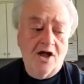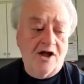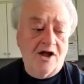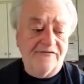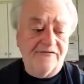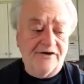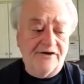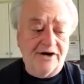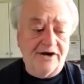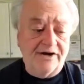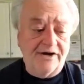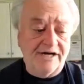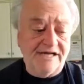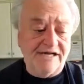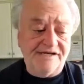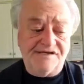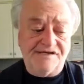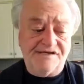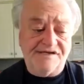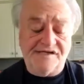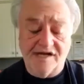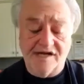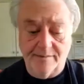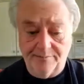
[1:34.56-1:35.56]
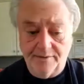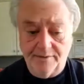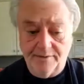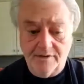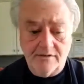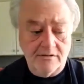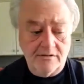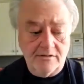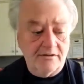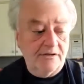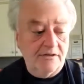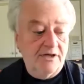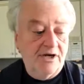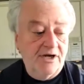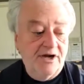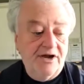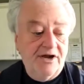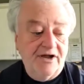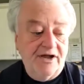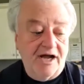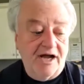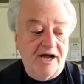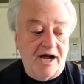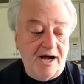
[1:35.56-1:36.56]
very simple,
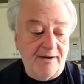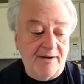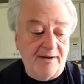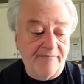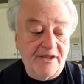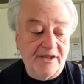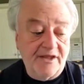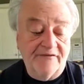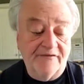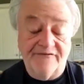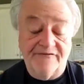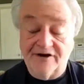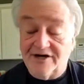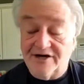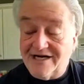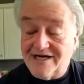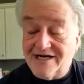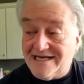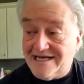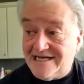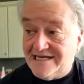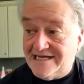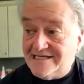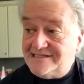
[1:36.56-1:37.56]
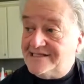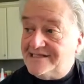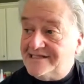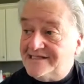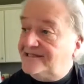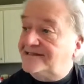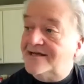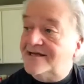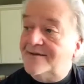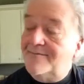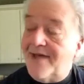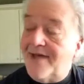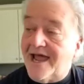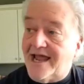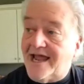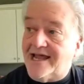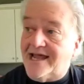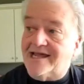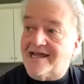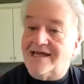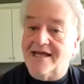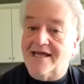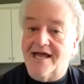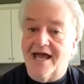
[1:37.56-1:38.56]
very easy to
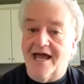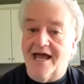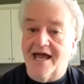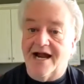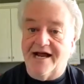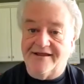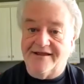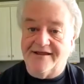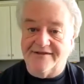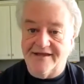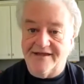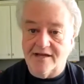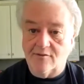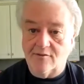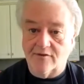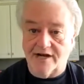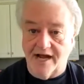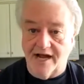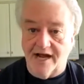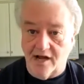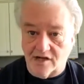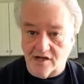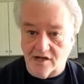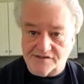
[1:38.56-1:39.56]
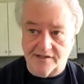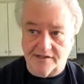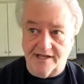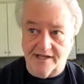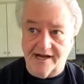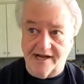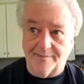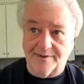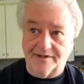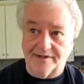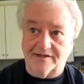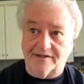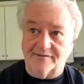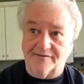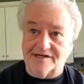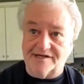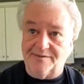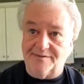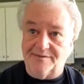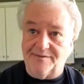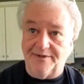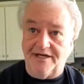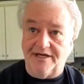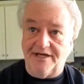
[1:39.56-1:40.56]
make. And I think what I also like about the
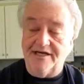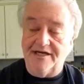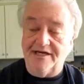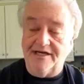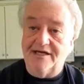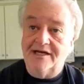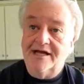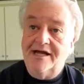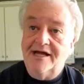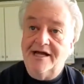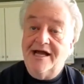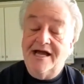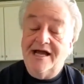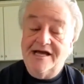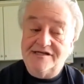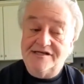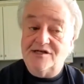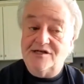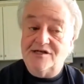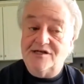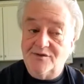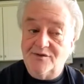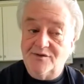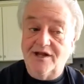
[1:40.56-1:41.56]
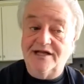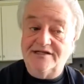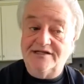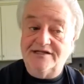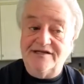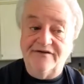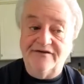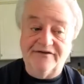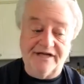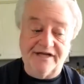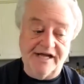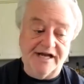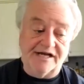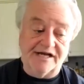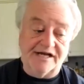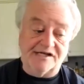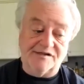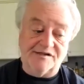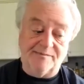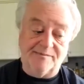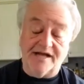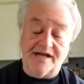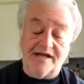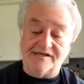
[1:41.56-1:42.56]
recipe is it's relatively
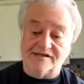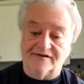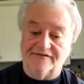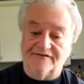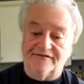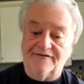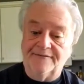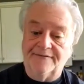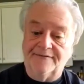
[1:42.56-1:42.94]
inexpensive.